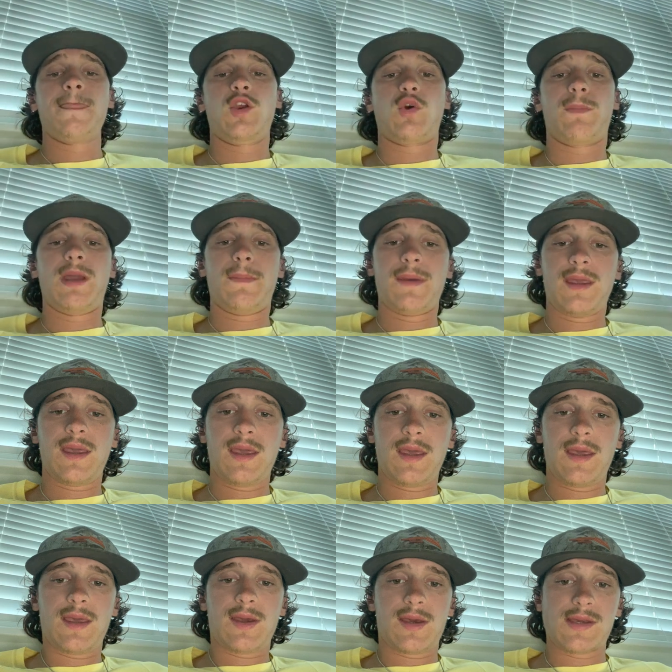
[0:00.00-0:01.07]
Your
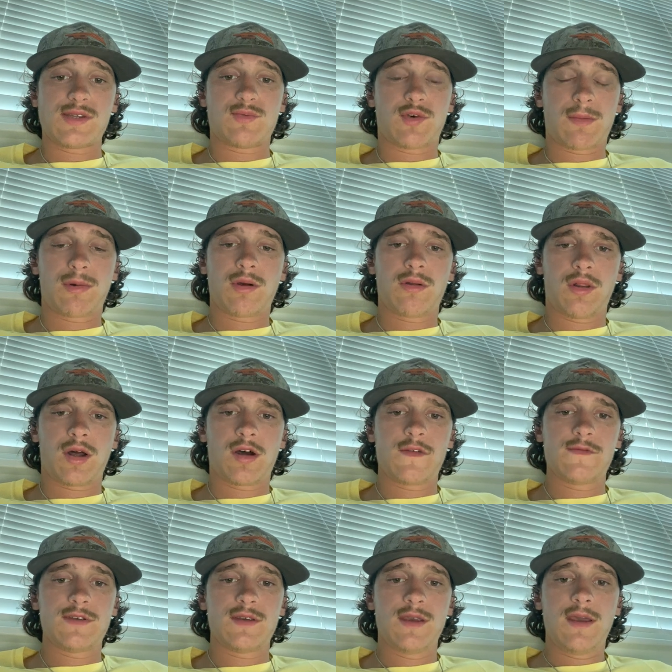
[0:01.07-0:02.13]
PPE is rubber
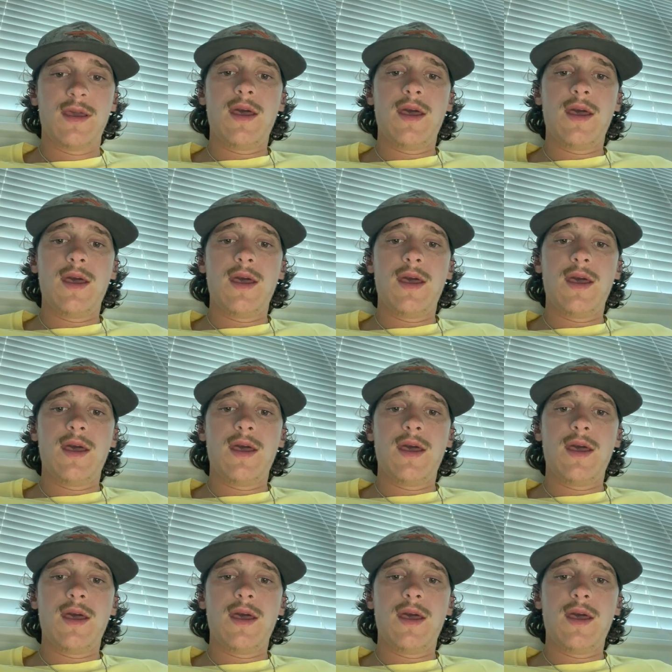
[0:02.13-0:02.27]
gloves,